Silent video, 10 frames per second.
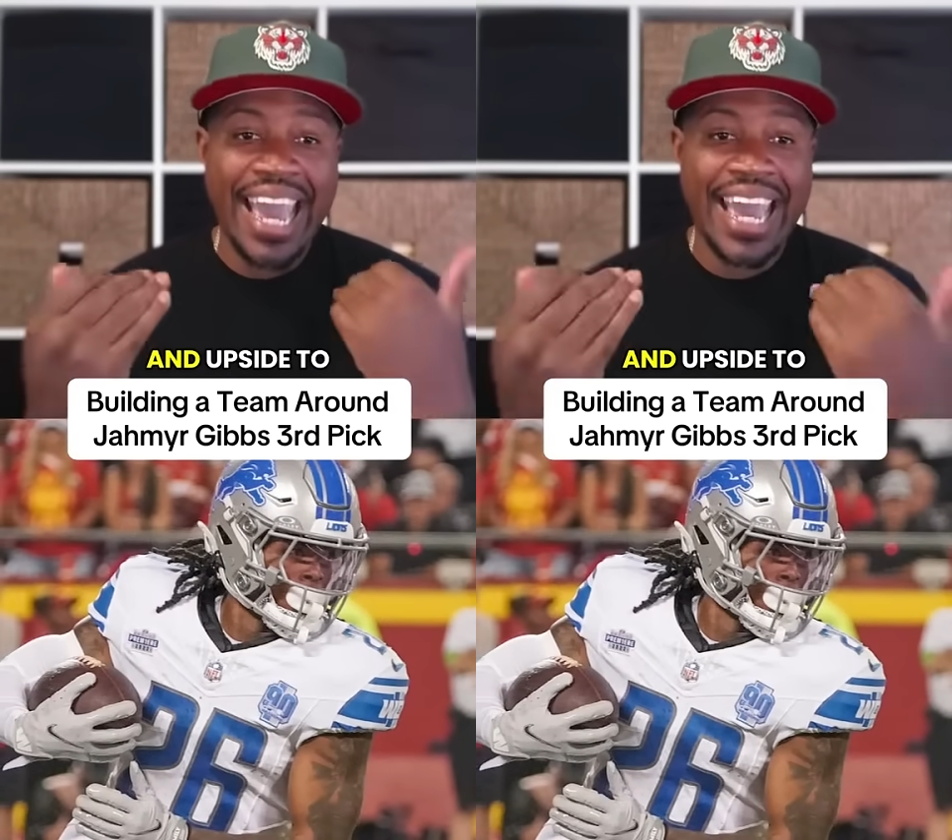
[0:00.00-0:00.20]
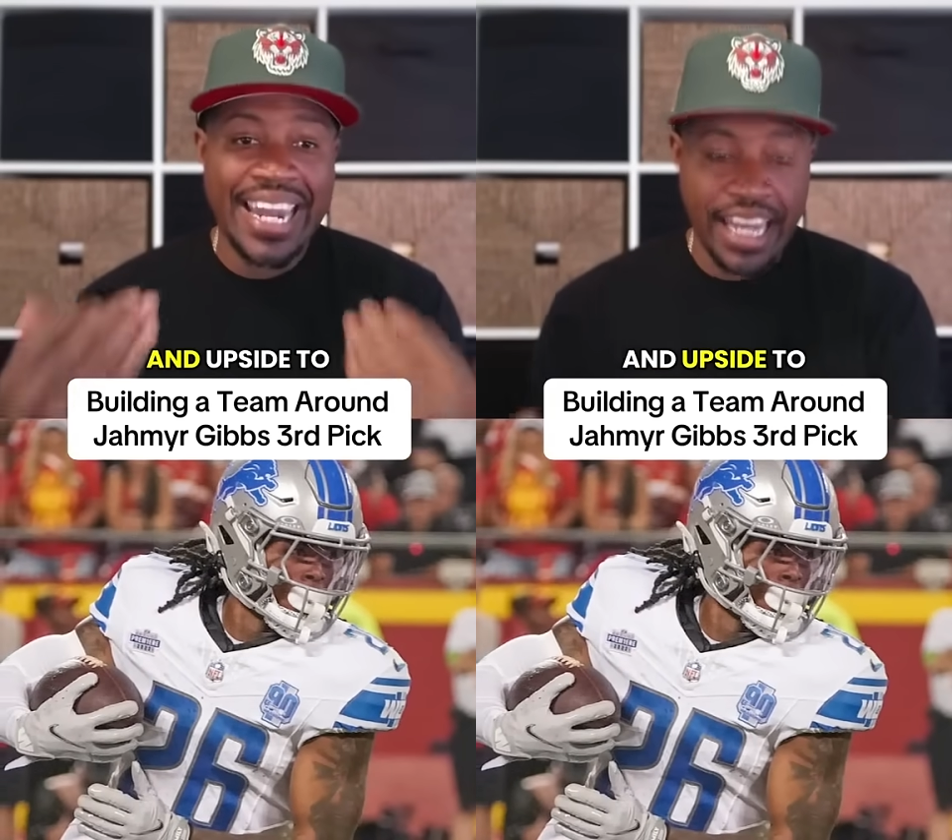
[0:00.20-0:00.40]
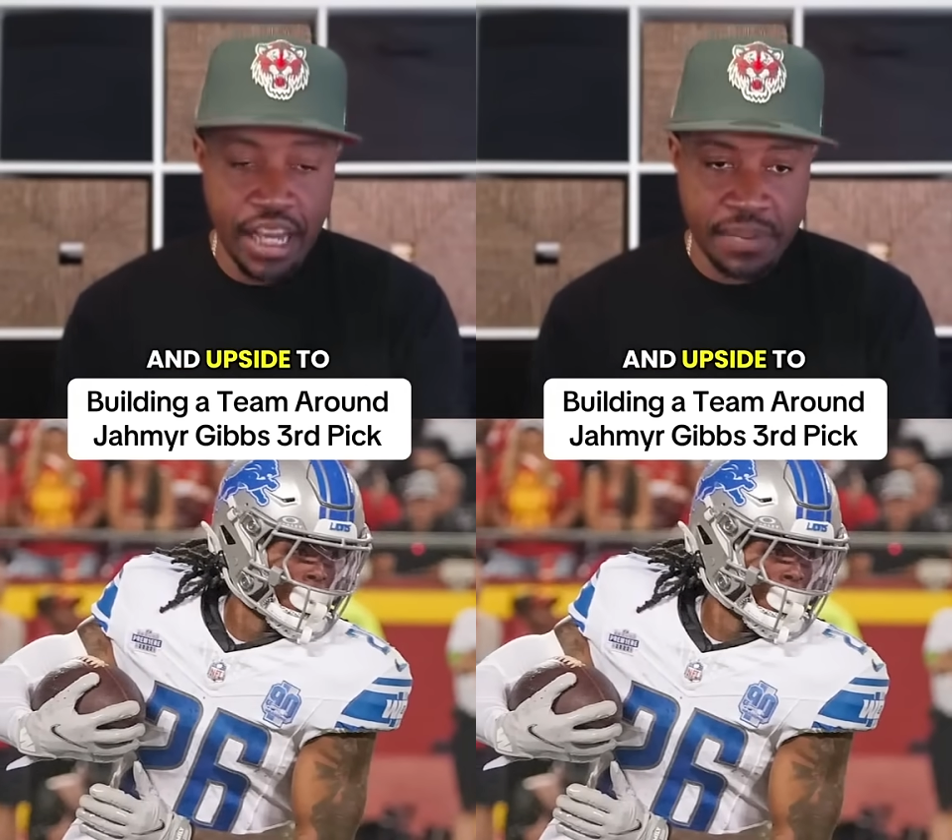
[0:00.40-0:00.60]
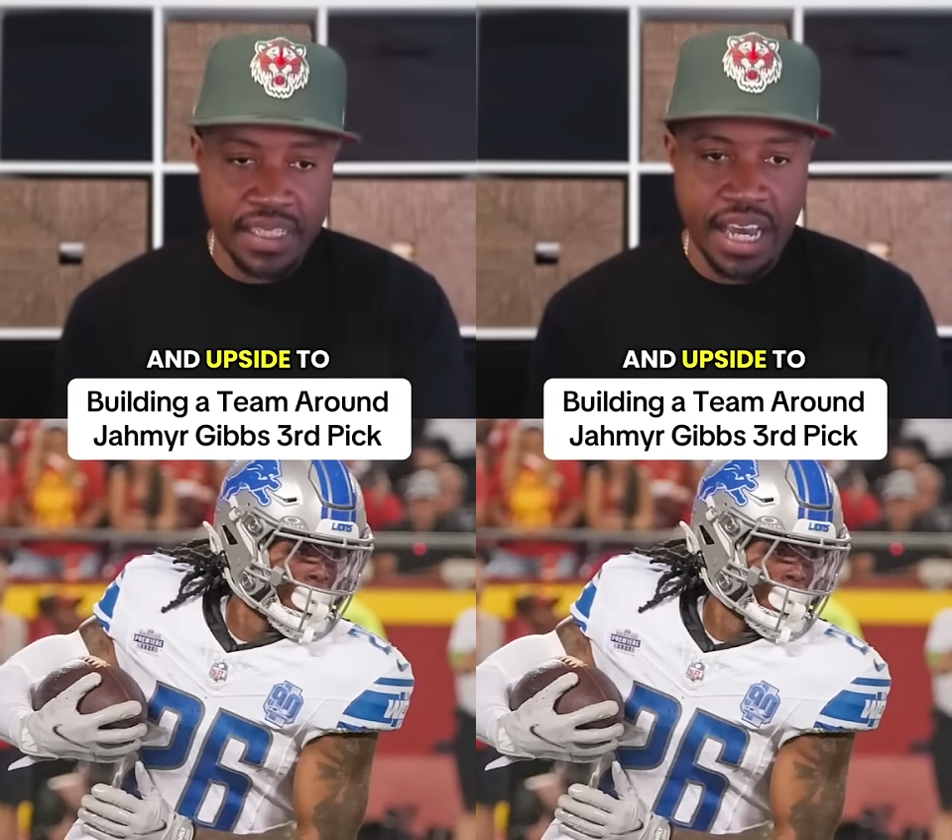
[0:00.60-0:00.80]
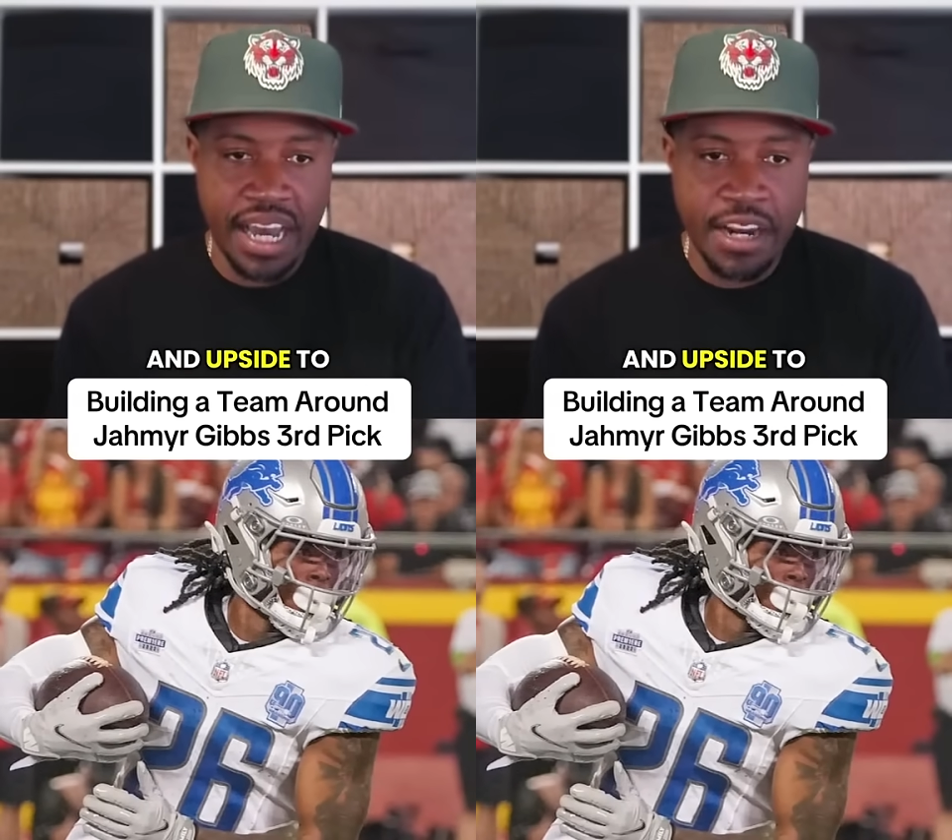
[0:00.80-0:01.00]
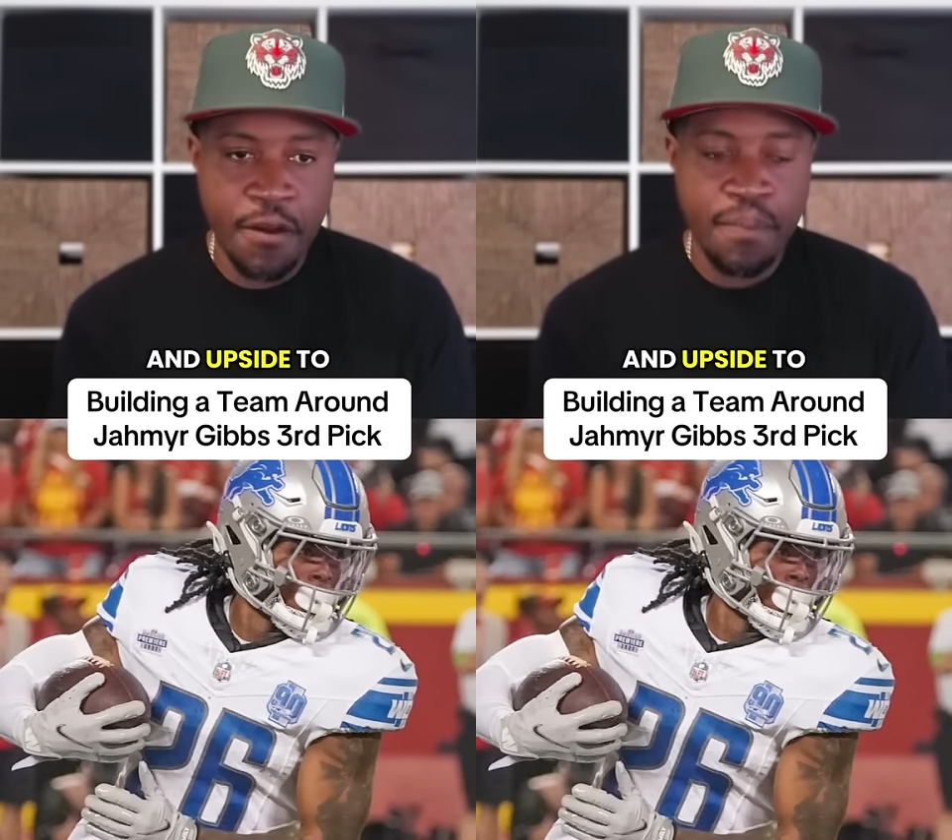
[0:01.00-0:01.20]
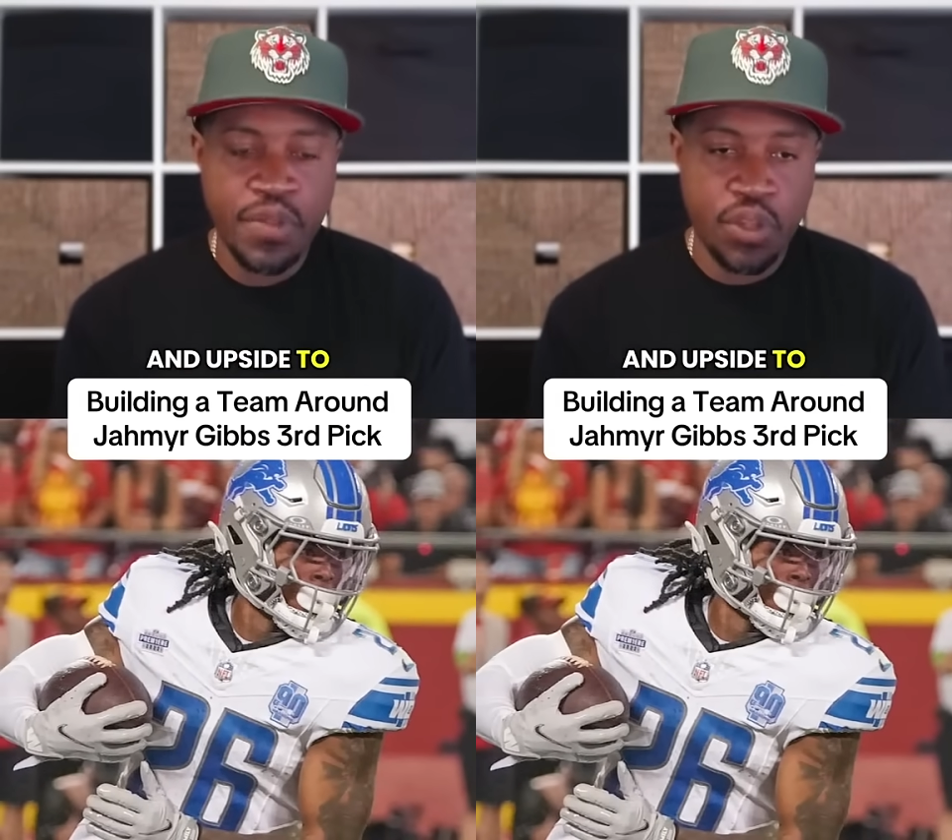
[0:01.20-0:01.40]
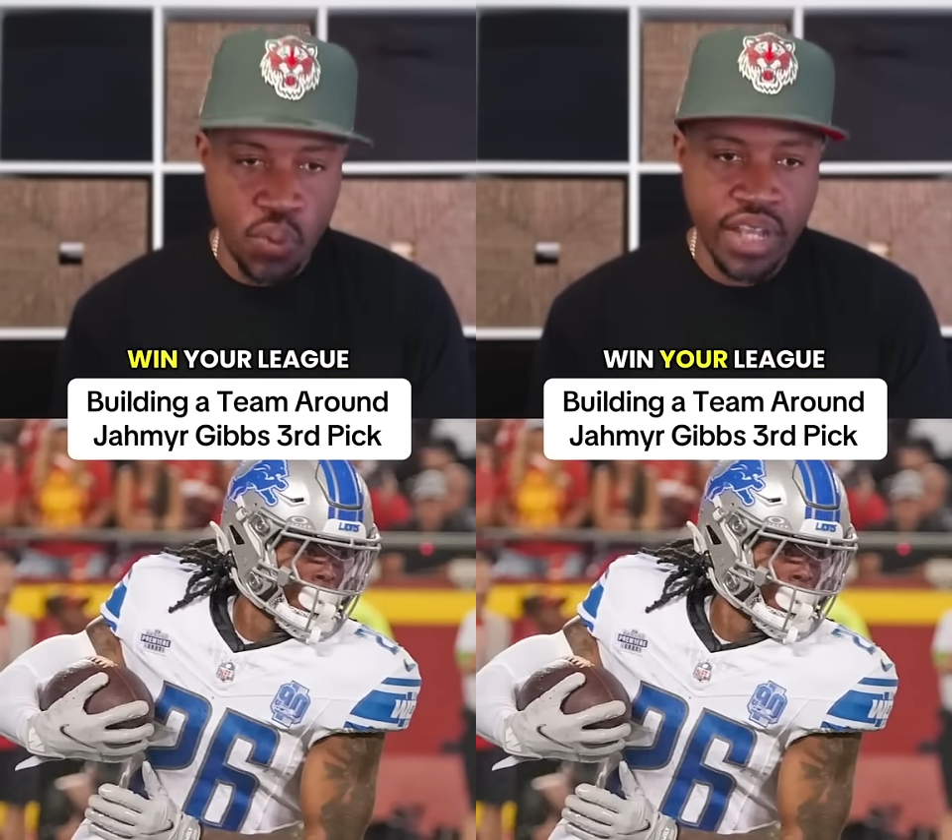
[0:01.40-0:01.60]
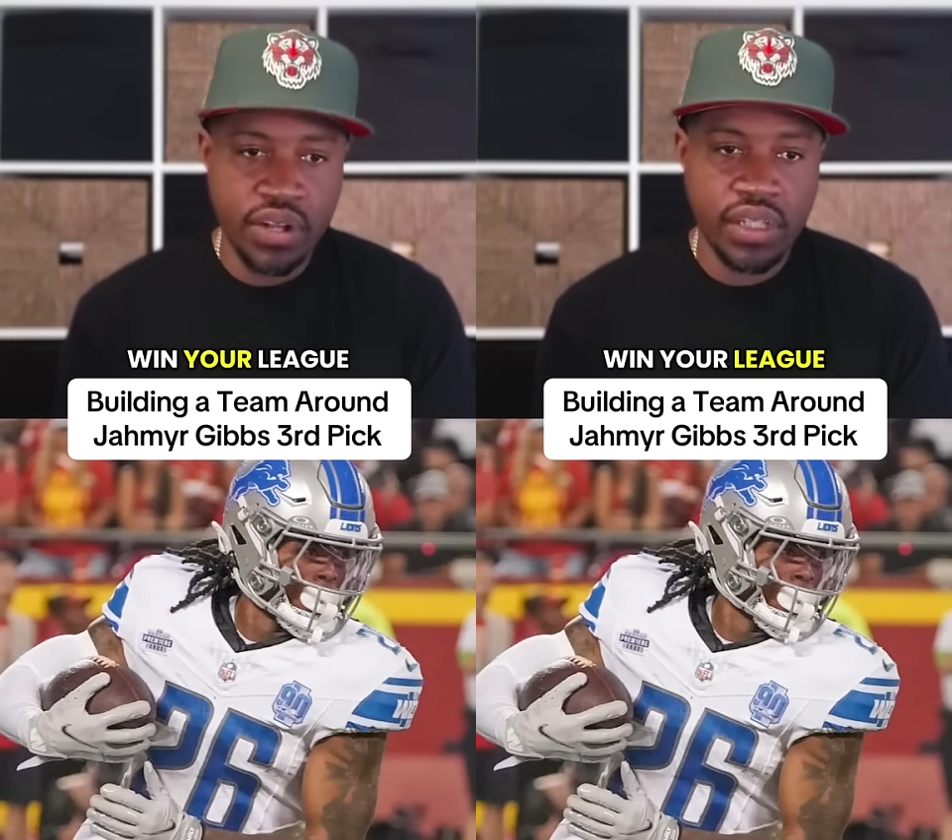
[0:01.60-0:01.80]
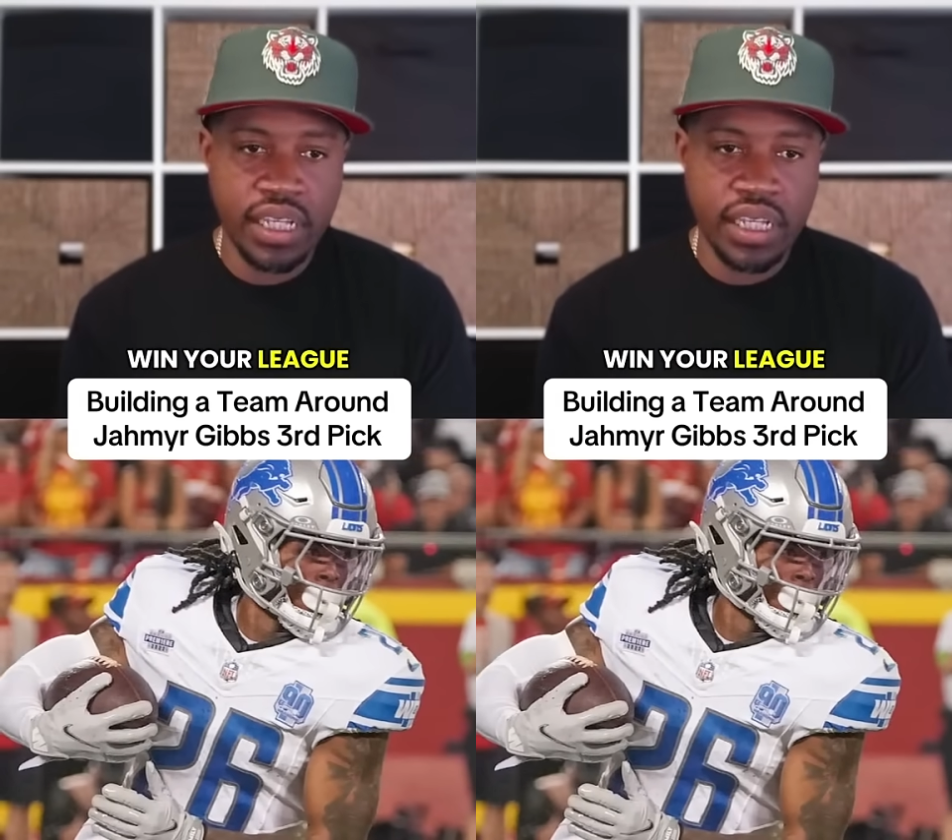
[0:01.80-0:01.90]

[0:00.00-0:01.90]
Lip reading: upside to win your league.